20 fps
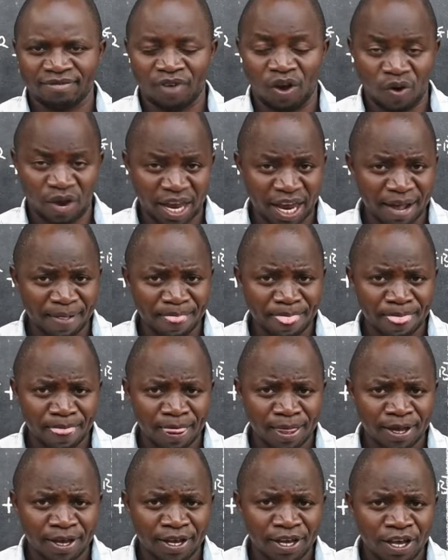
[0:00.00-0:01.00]
Okay?
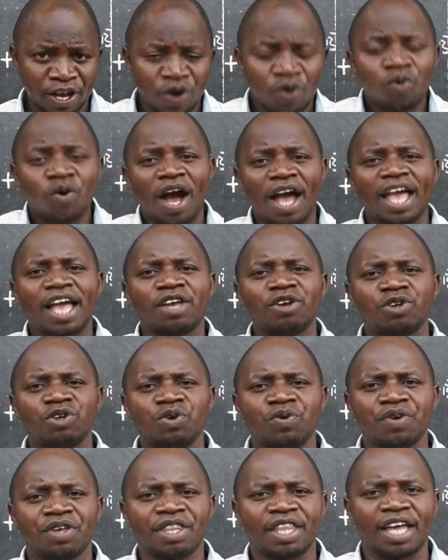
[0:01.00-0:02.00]
Why are you
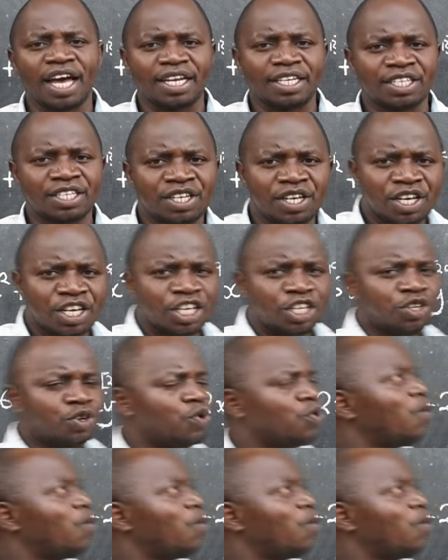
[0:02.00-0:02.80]
doing that? You